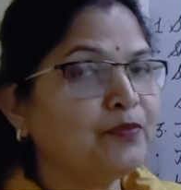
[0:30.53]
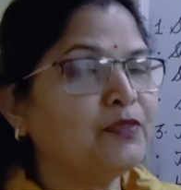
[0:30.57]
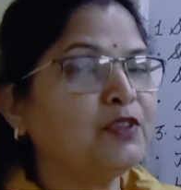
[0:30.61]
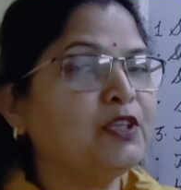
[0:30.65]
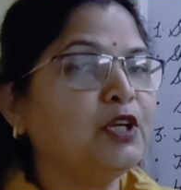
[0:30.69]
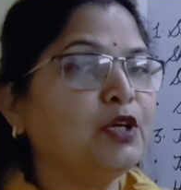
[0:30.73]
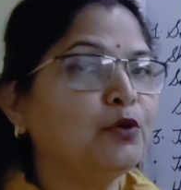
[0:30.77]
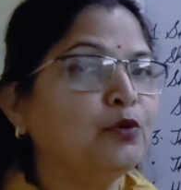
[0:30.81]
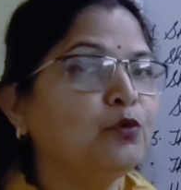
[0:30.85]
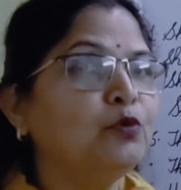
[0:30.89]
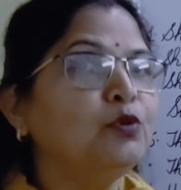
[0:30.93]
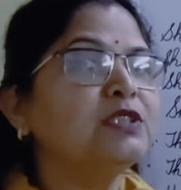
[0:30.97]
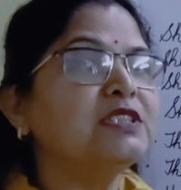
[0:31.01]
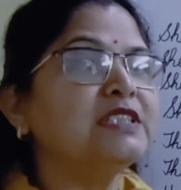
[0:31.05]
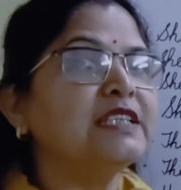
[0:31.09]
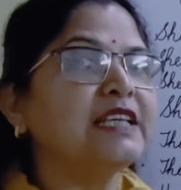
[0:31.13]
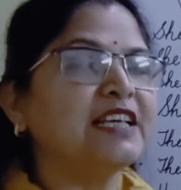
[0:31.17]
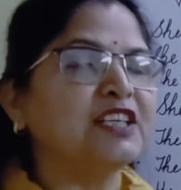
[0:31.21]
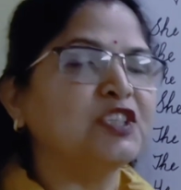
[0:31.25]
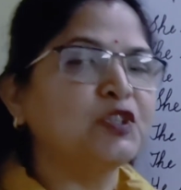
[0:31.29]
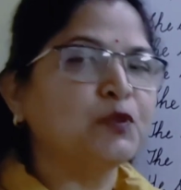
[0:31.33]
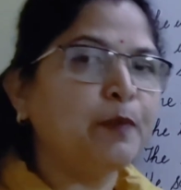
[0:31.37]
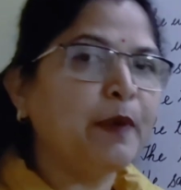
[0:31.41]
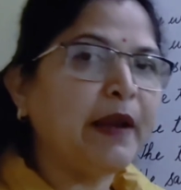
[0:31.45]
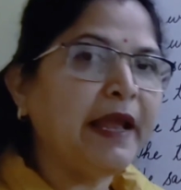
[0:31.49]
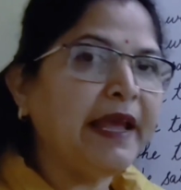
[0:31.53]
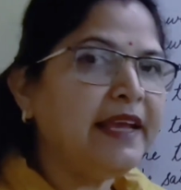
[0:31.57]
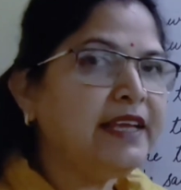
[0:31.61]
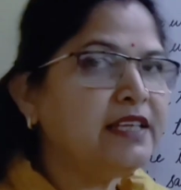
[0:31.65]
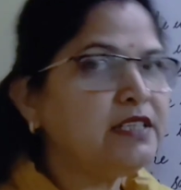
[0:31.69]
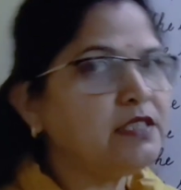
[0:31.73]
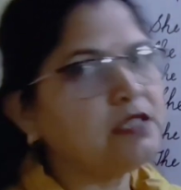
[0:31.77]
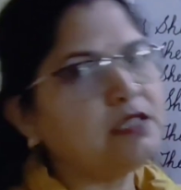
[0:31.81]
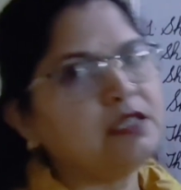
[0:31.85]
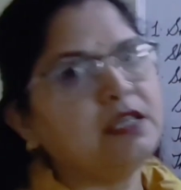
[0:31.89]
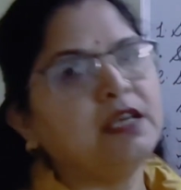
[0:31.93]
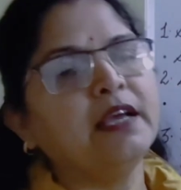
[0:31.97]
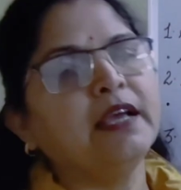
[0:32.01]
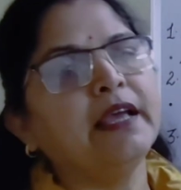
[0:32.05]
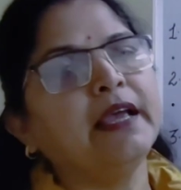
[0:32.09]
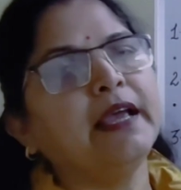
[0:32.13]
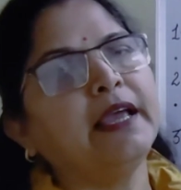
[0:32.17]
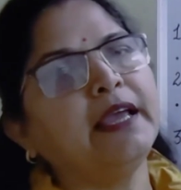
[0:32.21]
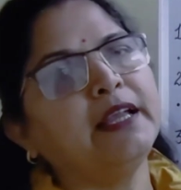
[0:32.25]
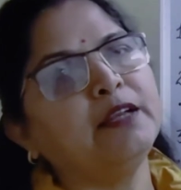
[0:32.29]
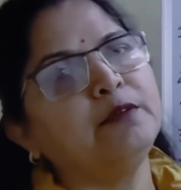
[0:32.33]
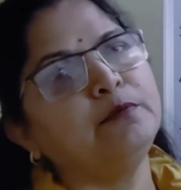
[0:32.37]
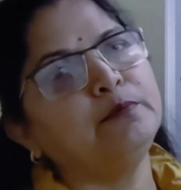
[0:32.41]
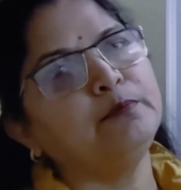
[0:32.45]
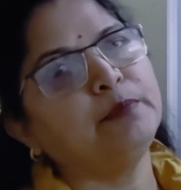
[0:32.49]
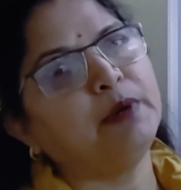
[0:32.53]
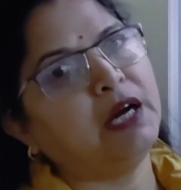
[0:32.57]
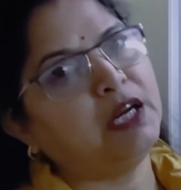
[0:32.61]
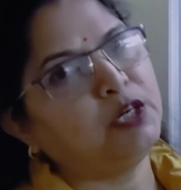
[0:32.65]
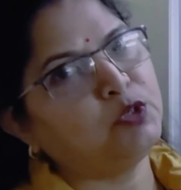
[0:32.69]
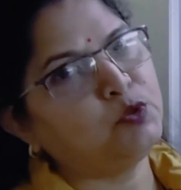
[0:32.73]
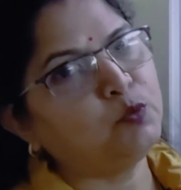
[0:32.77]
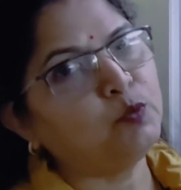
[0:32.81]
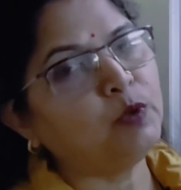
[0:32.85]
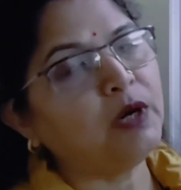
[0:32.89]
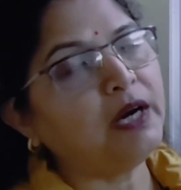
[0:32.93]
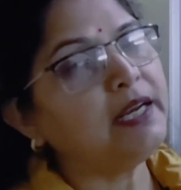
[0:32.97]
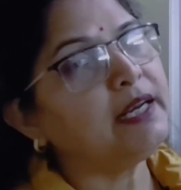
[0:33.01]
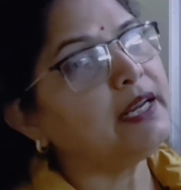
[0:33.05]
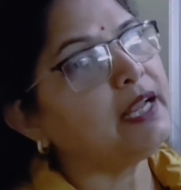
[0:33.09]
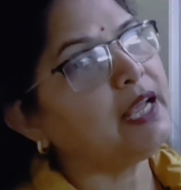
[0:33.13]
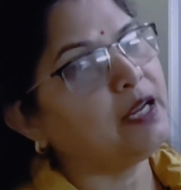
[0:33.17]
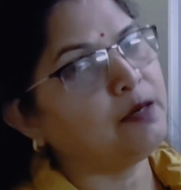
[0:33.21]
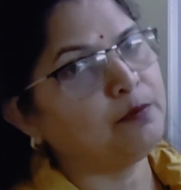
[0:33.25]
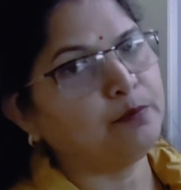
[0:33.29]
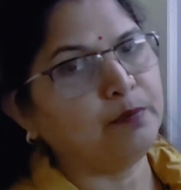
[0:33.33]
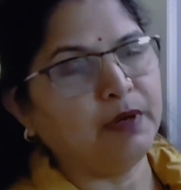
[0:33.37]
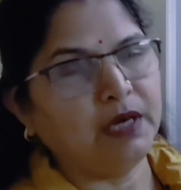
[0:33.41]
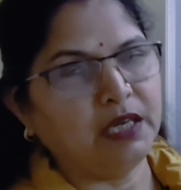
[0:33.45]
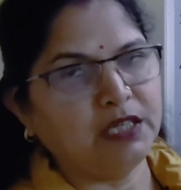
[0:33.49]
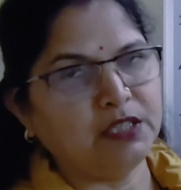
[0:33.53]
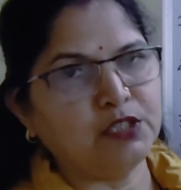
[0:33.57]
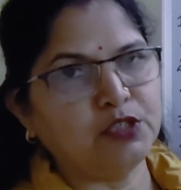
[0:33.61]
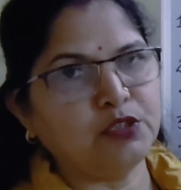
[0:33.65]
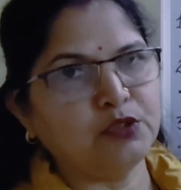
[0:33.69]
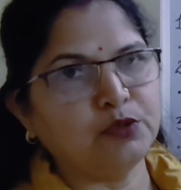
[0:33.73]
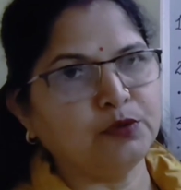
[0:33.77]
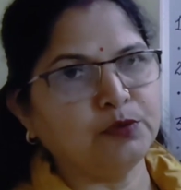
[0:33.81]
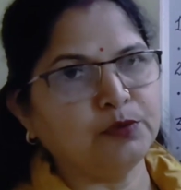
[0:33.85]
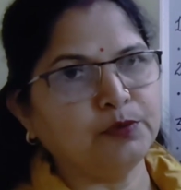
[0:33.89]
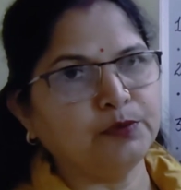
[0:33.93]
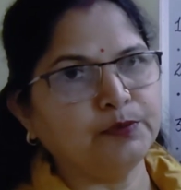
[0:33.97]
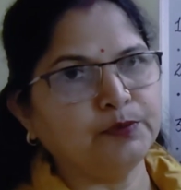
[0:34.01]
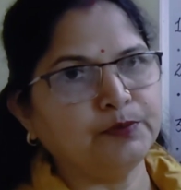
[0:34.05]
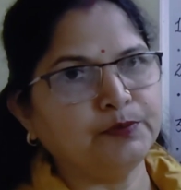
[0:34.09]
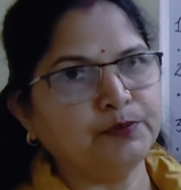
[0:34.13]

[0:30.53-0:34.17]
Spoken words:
the rules explained in part 1 and part 2.